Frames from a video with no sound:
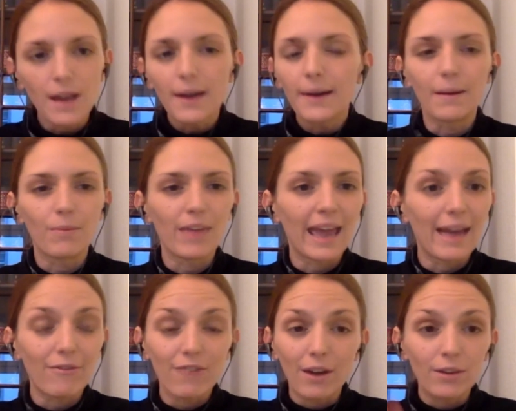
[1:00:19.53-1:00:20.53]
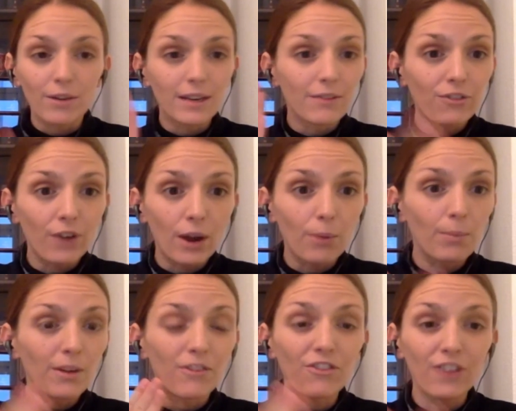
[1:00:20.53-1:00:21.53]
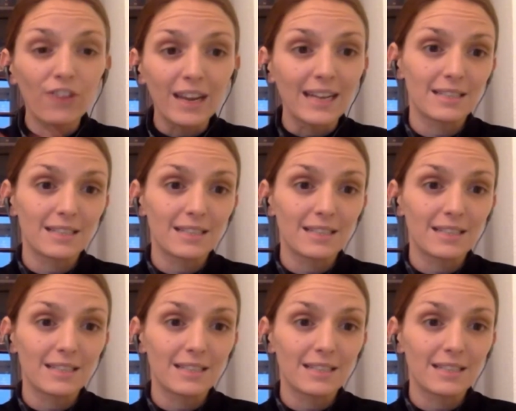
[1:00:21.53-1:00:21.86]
They have very firm fees.